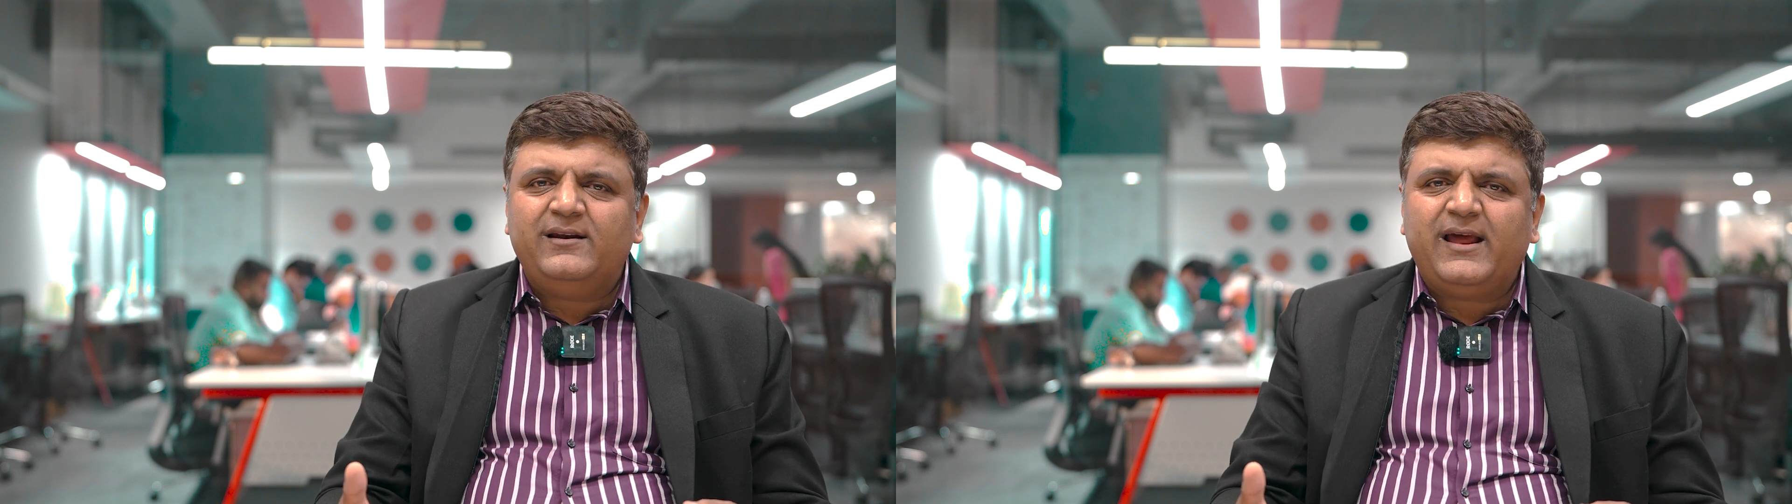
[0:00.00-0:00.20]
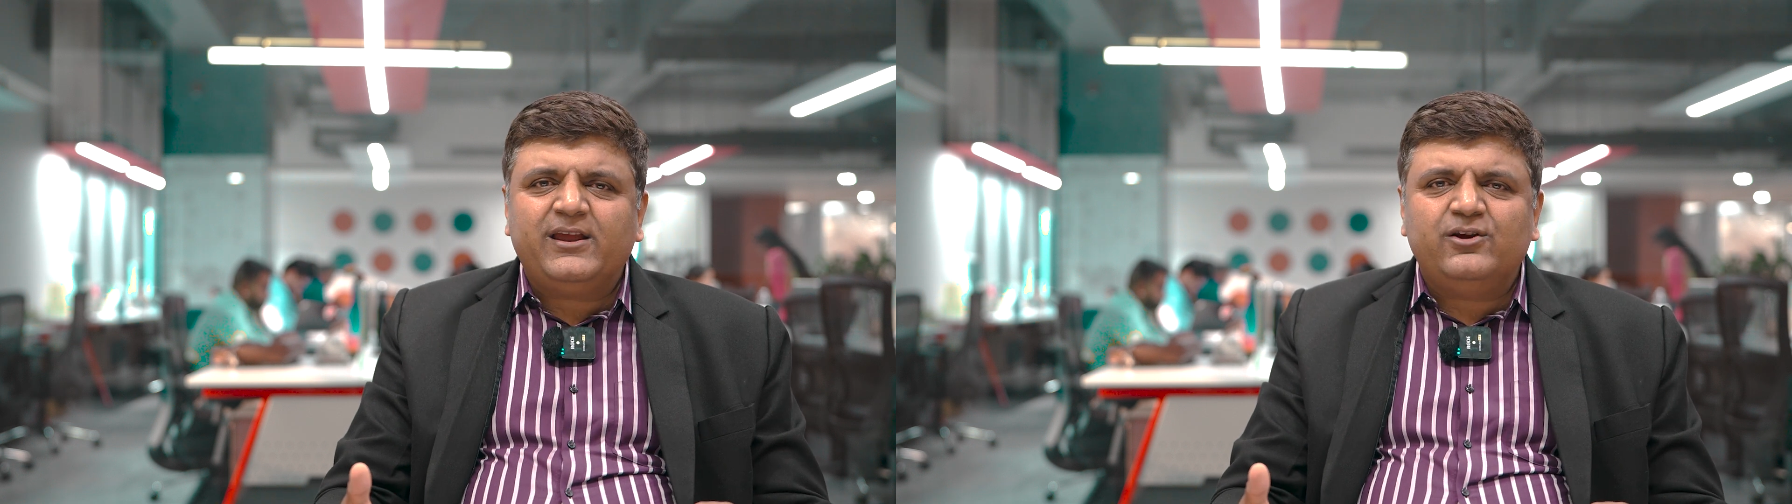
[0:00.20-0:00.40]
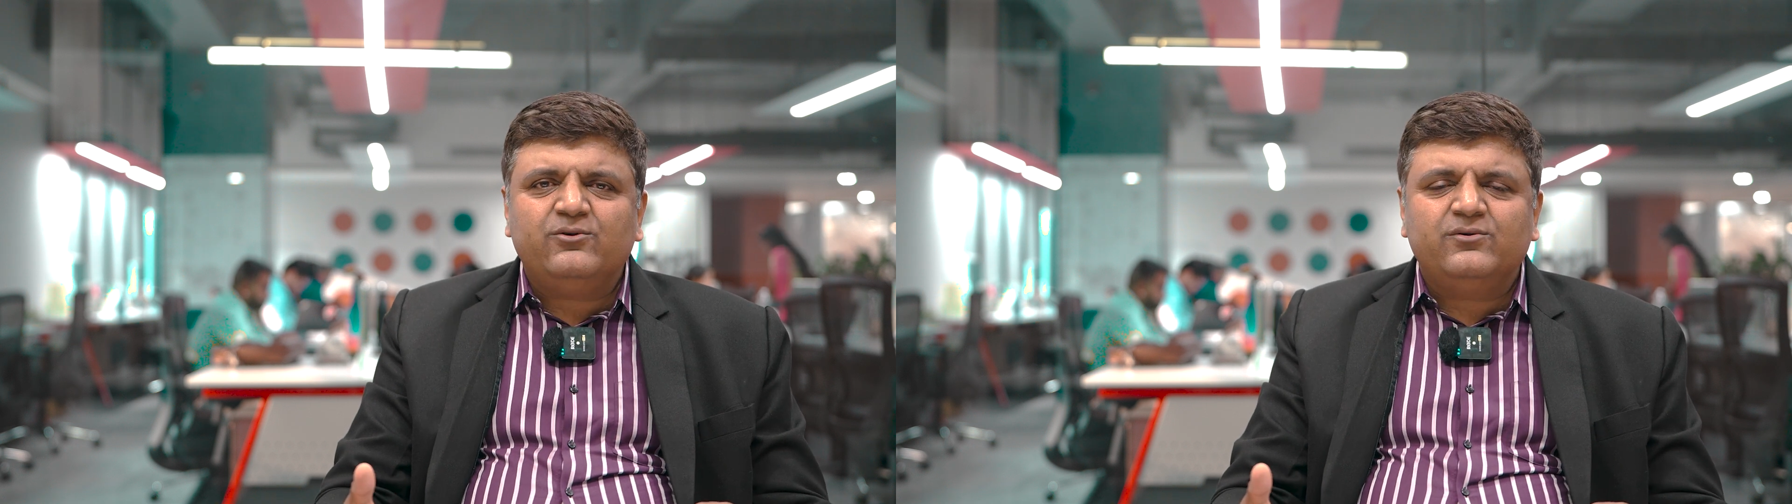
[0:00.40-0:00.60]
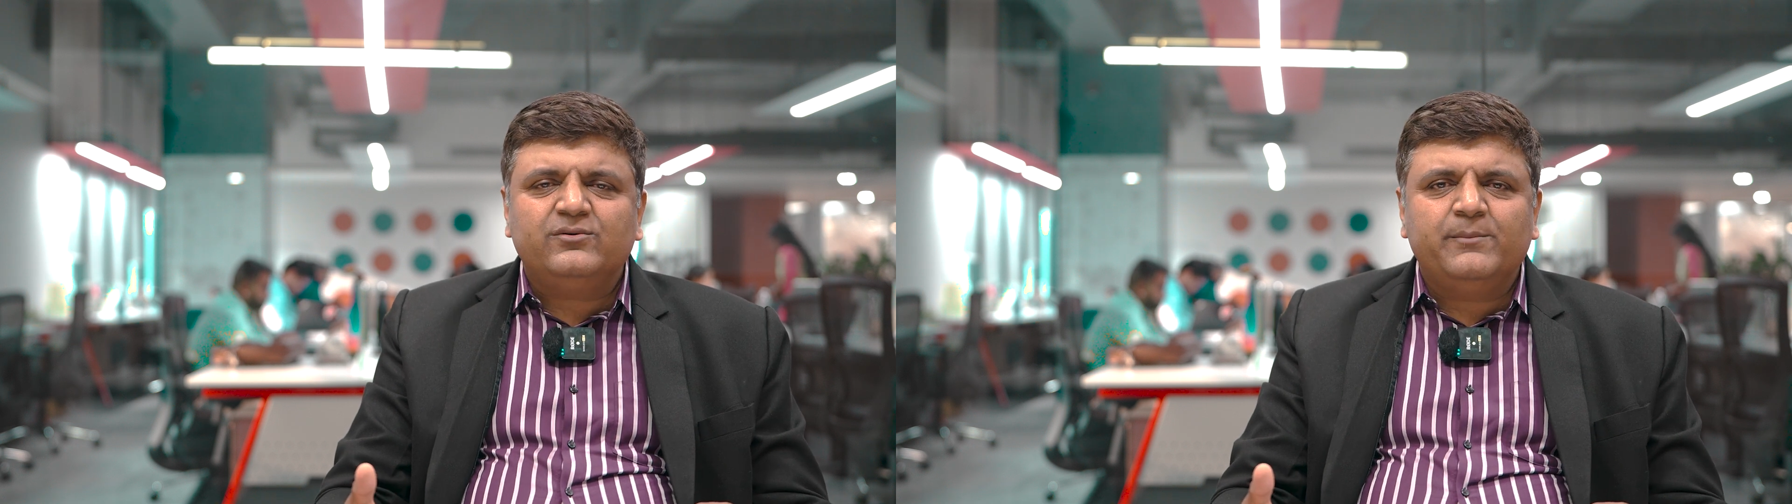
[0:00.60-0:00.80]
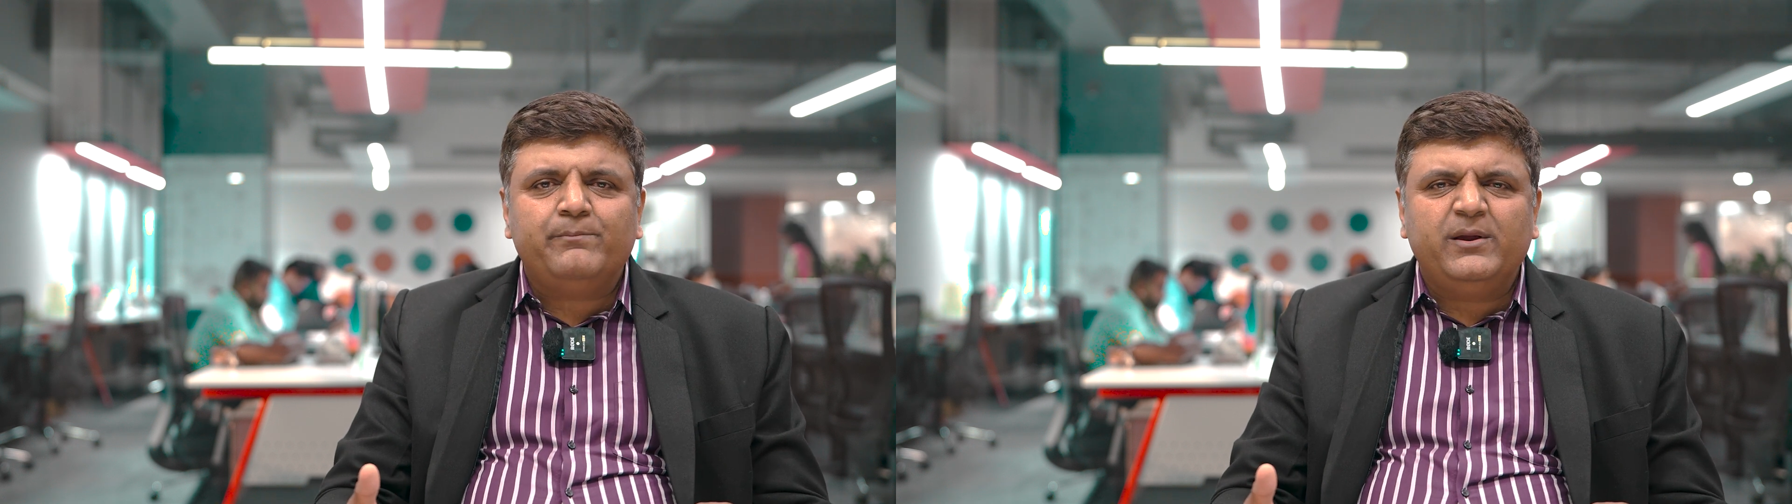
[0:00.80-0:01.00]
like you know
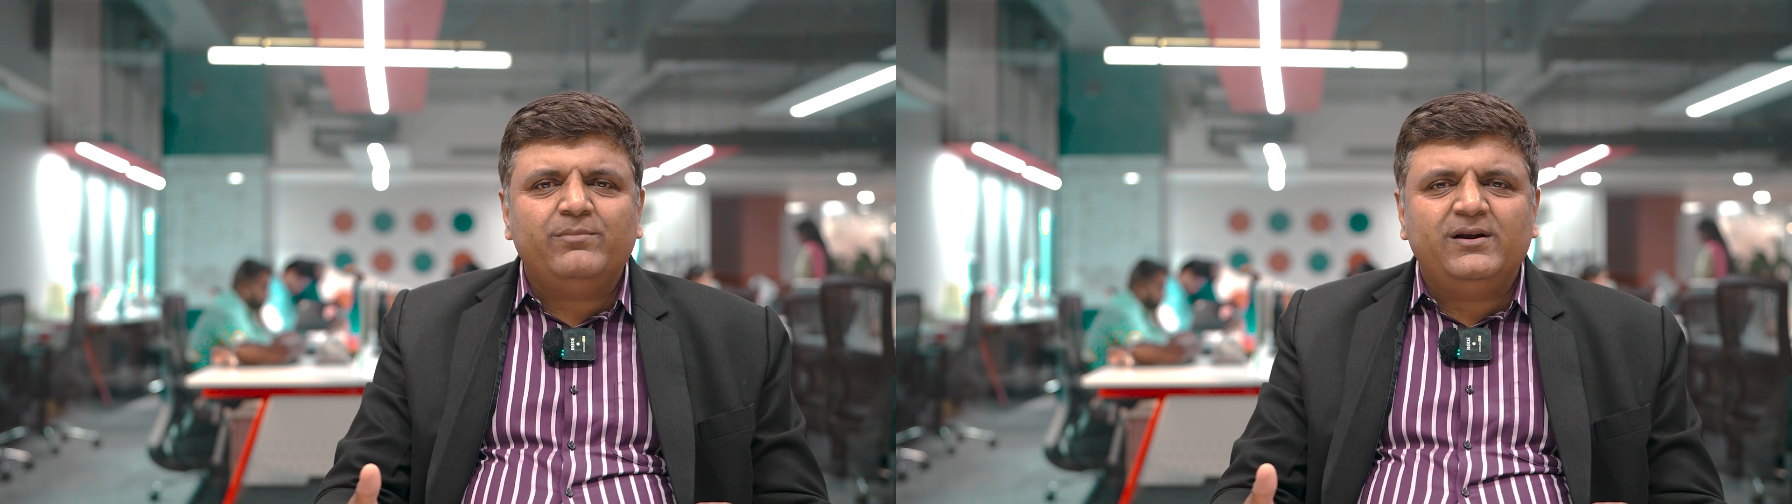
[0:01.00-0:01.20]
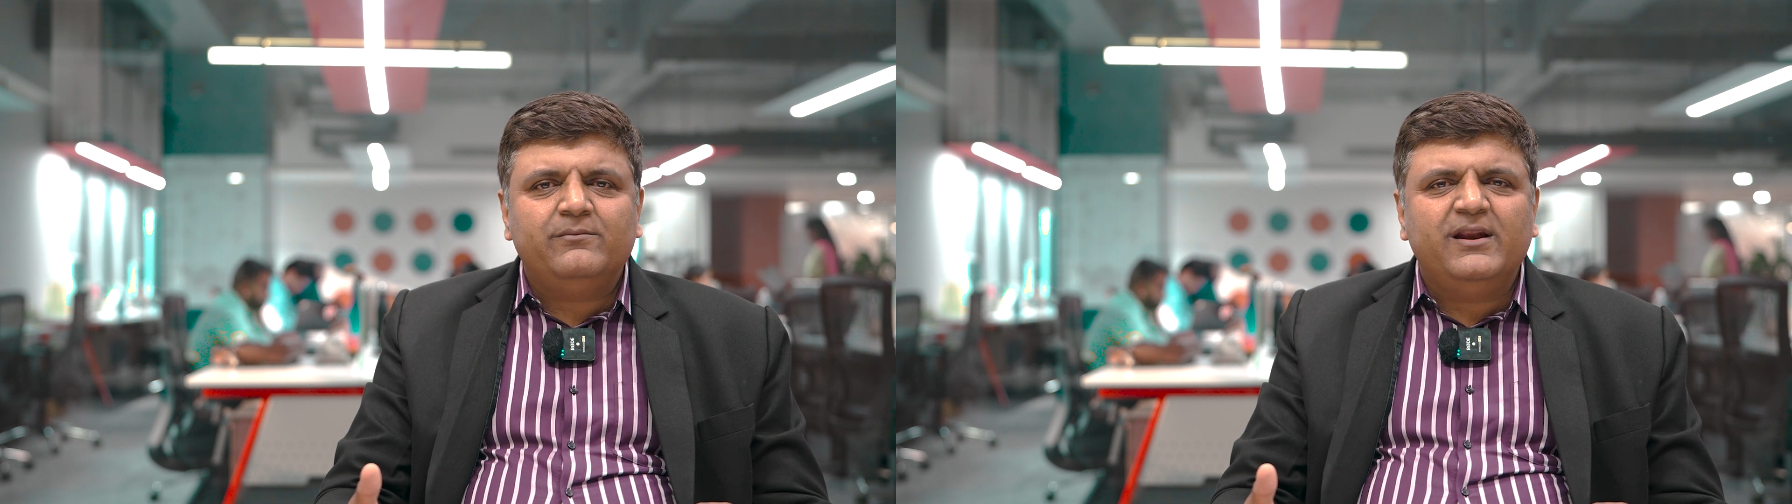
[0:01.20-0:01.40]
the people